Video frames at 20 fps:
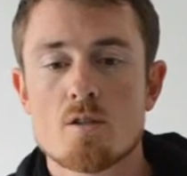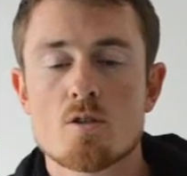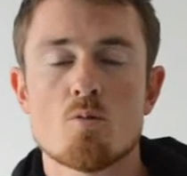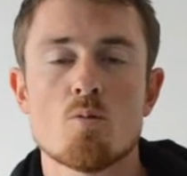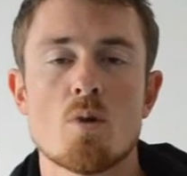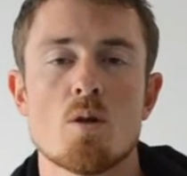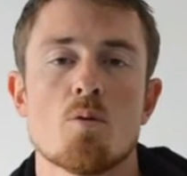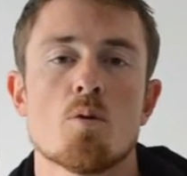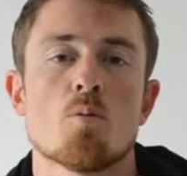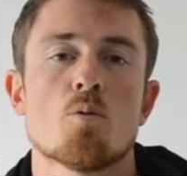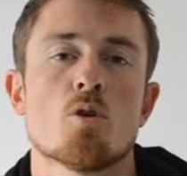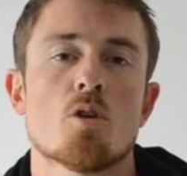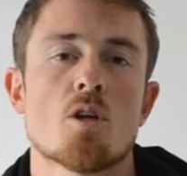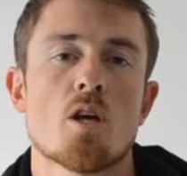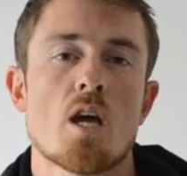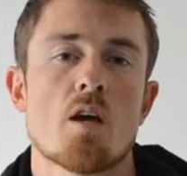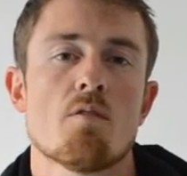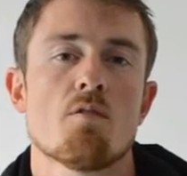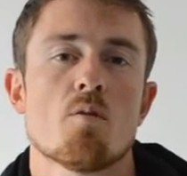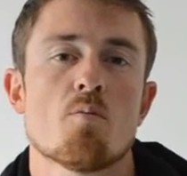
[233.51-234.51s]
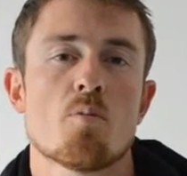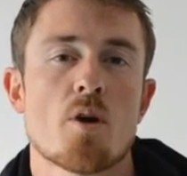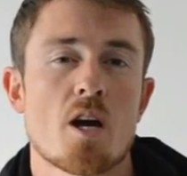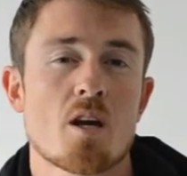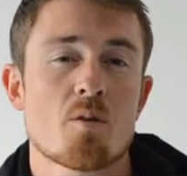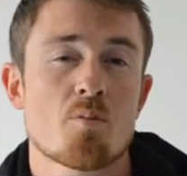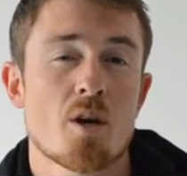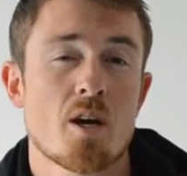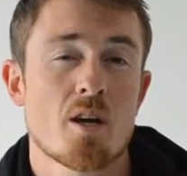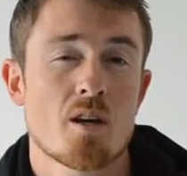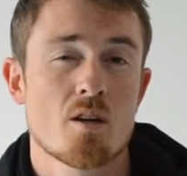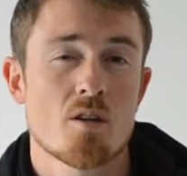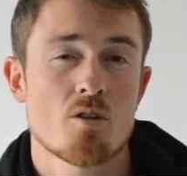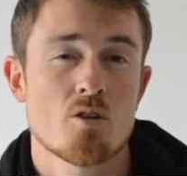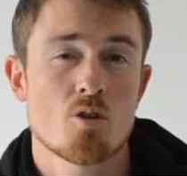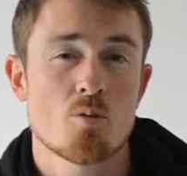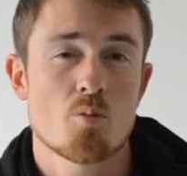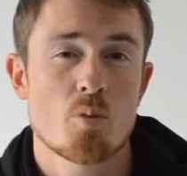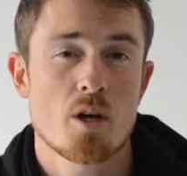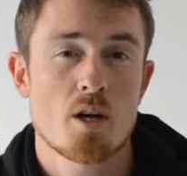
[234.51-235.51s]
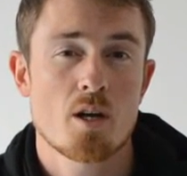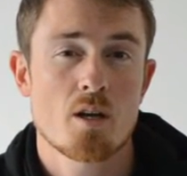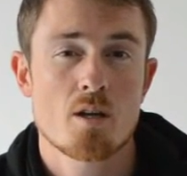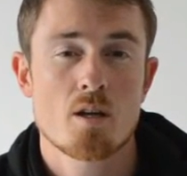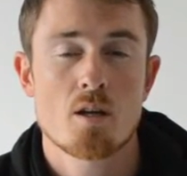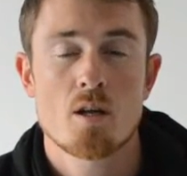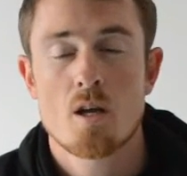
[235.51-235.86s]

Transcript: So maybe put a heavy backpack on your back